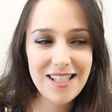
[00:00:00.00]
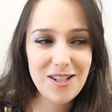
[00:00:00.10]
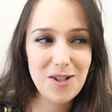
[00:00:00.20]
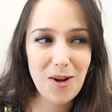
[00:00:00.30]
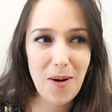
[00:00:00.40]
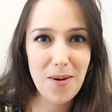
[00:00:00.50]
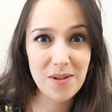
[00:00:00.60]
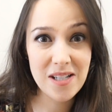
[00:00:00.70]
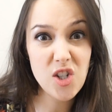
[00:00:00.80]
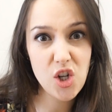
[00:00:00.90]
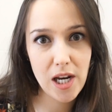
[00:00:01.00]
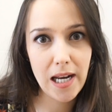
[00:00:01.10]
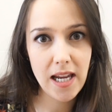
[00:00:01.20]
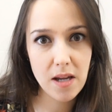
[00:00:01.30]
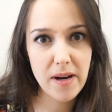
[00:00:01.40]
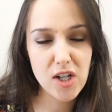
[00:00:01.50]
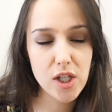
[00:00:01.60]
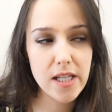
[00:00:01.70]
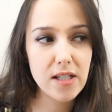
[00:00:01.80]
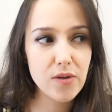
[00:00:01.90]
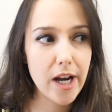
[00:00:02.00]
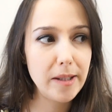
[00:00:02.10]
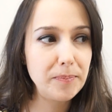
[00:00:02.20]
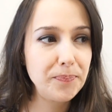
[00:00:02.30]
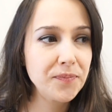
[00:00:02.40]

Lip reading: So I was in Chile, imagine this, right?